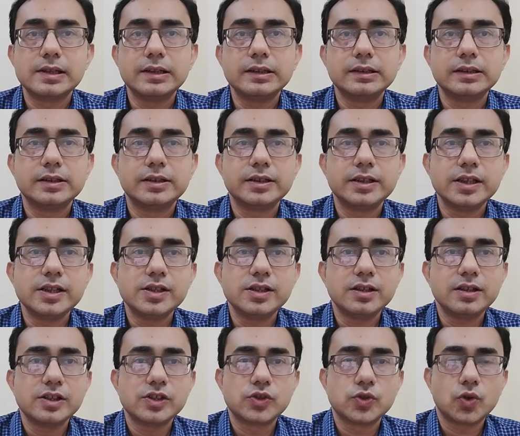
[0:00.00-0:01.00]
that the
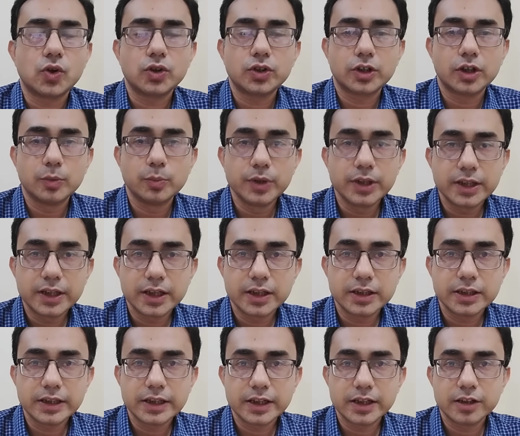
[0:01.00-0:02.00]
teacher is not
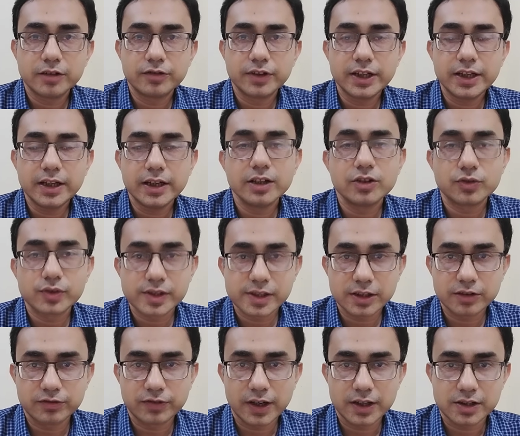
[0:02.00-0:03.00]
communicating in a very
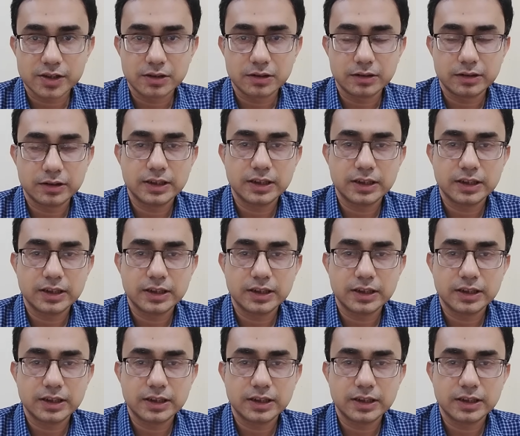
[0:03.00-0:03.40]
interesting fashion.